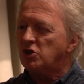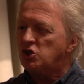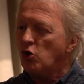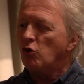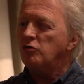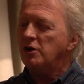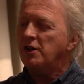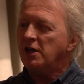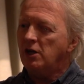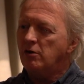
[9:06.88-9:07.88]
genre
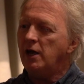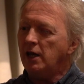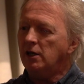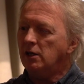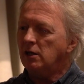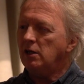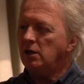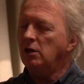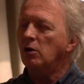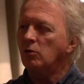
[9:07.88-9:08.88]
that you're in,
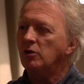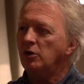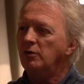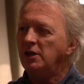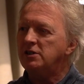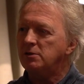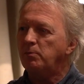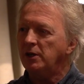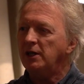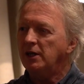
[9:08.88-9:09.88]
you need to
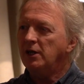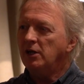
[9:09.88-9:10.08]
be